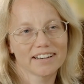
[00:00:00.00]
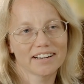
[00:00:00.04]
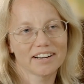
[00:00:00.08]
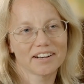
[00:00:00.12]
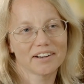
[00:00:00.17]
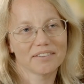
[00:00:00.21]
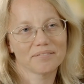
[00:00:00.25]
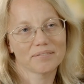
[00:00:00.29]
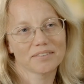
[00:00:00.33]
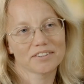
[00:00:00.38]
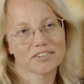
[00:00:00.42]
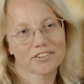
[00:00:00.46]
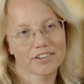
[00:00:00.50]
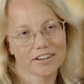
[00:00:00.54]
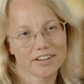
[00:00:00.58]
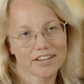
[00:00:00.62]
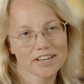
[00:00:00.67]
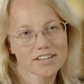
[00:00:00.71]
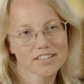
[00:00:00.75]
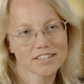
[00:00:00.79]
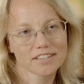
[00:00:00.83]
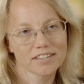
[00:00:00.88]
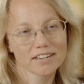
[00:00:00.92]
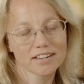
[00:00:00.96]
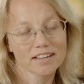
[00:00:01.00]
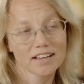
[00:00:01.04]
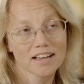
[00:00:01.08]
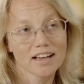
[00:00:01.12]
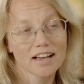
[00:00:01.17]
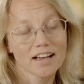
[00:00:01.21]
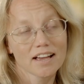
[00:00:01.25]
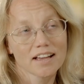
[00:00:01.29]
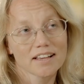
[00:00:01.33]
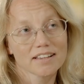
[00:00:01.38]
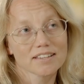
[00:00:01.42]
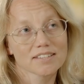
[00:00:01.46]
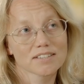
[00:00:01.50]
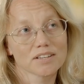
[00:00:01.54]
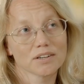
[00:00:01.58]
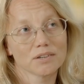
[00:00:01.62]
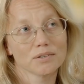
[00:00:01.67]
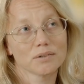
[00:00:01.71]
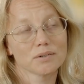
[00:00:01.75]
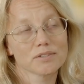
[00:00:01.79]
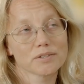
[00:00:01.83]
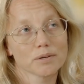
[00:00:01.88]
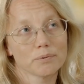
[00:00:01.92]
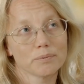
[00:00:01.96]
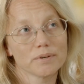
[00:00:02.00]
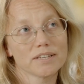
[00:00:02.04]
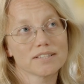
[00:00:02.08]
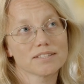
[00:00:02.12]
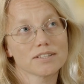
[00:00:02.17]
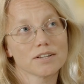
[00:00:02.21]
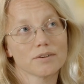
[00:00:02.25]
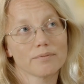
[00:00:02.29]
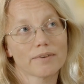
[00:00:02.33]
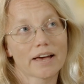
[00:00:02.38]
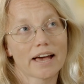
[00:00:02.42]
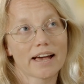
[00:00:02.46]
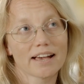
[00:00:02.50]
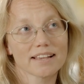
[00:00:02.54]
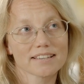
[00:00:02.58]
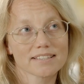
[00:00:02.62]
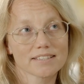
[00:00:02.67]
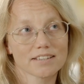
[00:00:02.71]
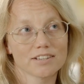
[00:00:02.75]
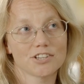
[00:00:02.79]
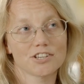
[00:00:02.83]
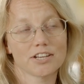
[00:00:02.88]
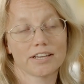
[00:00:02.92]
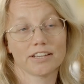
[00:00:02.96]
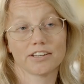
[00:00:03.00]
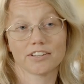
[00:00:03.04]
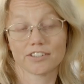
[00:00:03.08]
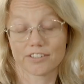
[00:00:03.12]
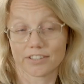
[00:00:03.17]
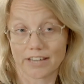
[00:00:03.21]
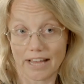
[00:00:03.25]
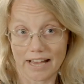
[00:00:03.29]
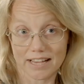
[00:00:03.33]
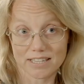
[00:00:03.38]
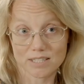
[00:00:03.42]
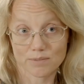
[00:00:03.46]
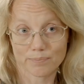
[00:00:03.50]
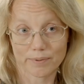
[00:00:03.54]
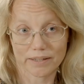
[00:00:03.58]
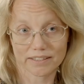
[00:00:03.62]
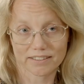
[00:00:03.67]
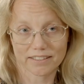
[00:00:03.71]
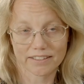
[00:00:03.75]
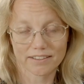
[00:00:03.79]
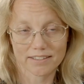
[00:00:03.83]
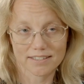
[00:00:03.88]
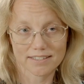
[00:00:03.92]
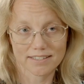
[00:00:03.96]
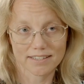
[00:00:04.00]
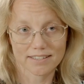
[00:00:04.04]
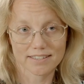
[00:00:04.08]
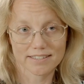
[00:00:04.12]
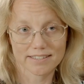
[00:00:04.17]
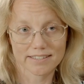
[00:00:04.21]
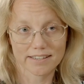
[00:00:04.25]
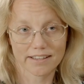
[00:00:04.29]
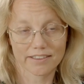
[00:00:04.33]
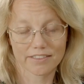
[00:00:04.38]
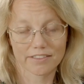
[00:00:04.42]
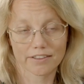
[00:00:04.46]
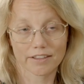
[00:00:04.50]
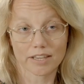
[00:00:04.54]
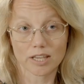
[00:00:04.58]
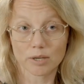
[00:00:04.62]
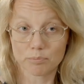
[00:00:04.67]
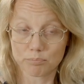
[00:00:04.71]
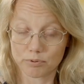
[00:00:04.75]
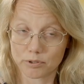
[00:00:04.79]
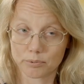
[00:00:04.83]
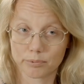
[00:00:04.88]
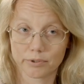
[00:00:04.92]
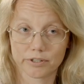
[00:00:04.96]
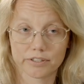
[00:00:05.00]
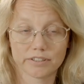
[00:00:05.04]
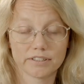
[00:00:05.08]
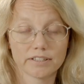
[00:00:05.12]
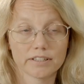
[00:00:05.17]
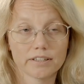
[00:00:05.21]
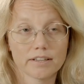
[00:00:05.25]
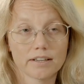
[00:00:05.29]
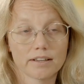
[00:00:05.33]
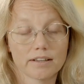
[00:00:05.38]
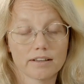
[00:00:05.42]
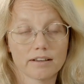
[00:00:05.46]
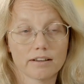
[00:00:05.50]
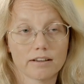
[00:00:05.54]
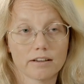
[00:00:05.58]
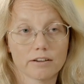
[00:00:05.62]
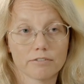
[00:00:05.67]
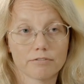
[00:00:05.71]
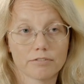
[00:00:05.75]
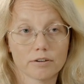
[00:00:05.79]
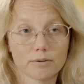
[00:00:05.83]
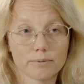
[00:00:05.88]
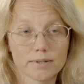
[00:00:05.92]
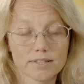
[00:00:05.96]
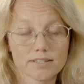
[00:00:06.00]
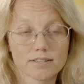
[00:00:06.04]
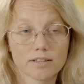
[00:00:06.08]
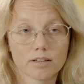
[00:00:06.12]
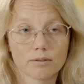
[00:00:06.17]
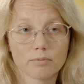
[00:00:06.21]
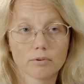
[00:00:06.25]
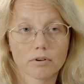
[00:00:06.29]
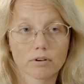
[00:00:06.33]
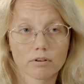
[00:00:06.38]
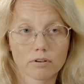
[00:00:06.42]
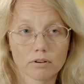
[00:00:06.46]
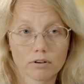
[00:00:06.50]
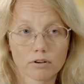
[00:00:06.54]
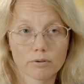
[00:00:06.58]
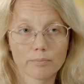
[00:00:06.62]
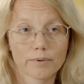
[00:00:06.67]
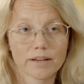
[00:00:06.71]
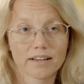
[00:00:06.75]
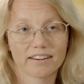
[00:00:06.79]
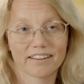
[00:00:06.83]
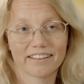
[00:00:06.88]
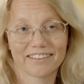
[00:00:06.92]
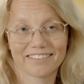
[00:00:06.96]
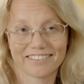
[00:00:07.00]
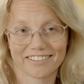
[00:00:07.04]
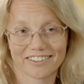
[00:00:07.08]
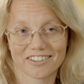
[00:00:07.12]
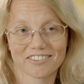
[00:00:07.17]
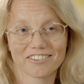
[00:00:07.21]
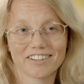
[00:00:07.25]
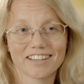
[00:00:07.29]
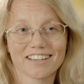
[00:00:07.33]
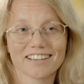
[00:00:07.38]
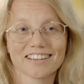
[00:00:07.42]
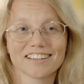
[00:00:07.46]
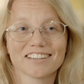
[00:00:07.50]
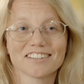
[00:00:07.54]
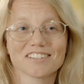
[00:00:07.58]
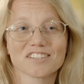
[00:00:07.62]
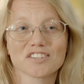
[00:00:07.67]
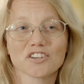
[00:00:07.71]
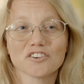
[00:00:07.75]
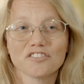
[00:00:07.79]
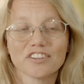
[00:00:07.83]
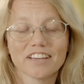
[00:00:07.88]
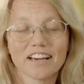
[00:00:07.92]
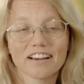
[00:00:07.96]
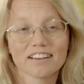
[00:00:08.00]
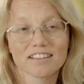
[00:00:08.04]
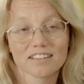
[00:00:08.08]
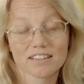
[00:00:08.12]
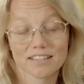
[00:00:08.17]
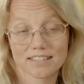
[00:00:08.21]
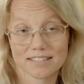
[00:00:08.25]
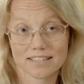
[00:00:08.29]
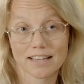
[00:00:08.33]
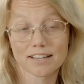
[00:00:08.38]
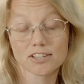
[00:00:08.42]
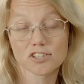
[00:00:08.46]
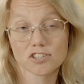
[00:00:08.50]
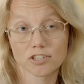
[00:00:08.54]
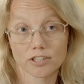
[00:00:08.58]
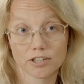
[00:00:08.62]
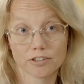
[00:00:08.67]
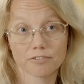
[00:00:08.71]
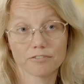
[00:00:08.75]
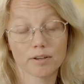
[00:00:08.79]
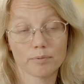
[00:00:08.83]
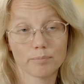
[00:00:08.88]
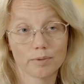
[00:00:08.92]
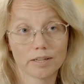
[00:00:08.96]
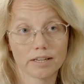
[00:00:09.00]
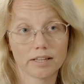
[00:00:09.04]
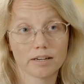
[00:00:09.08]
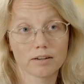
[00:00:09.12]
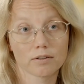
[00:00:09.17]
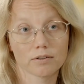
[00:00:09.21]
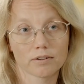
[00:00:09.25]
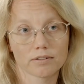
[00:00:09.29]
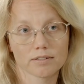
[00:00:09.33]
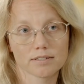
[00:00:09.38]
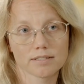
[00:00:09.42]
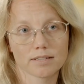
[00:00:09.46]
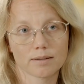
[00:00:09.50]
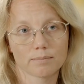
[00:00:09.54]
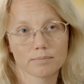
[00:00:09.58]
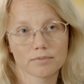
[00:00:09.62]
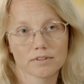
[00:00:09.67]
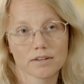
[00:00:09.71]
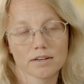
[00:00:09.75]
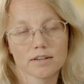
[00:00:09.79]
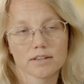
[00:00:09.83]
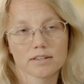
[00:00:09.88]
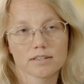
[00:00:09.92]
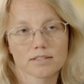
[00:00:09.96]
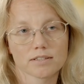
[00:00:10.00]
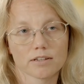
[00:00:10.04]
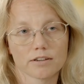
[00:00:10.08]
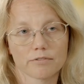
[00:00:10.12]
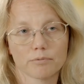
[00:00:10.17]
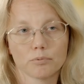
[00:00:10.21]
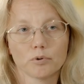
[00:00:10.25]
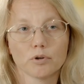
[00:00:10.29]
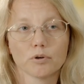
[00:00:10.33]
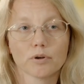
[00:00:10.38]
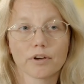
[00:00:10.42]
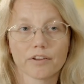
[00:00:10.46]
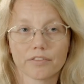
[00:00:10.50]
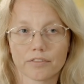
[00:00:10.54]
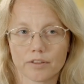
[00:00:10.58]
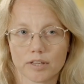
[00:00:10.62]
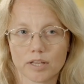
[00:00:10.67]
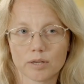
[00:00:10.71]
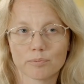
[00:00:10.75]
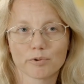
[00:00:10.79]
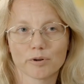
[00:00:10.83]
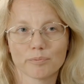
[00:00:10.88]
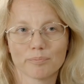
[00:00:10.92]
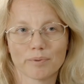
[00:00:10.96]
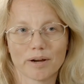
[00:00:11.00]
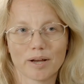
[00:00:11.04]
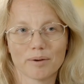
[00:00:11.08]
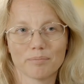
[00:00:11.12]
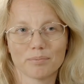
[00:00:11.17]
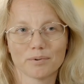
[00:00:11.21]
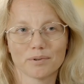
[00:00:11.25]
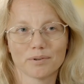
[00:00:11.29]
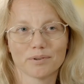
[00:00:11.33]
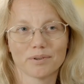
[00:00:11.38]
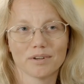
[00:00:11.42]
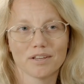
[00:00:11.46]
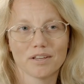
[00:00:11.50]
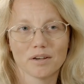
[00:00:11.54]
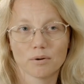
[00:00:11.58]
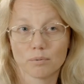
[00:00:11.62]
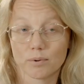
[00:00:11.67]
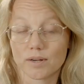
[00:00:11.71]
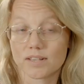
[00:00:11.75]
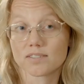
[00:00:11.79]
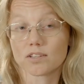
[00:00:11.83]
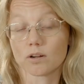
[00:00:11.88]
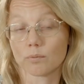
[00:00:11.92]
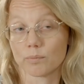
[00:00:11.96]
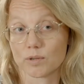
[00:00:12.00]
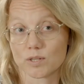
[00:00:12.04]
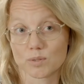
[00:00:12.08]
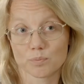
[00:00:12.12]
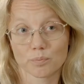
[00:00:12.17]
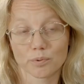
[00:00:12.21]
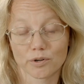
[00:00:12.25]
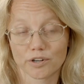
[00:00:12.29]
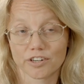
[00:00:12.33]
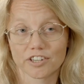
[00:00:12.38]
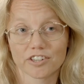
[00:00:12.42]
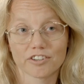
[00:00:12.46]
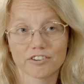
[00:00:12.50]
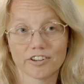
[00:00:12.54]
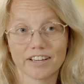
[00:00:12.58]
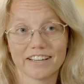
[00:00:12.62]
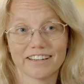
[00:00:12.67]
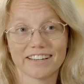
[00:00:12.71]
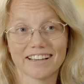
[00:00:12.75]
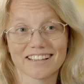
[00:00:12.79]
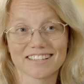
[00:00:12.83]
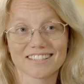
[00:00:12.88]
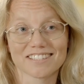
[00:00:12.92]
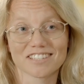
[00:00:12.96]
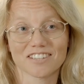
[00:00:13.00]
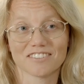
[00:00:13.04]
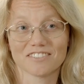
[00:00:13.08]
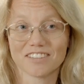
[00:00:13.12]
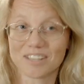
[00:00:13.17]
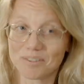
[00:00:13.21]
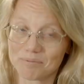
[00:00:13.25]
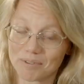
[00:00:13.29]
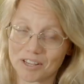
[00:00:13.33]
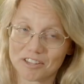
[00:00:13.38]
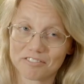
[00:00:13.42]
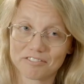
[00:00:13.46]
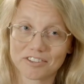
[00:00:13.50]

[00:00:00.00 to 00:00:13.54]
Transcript: uh, tradition so so wisdom has a gendered aspect in the sense that the hebrew word uh, for wisdom chokhmah like the greek sophia it's actually a feminine concept so if we look at the hebrew bible wisdom is portrayed as a female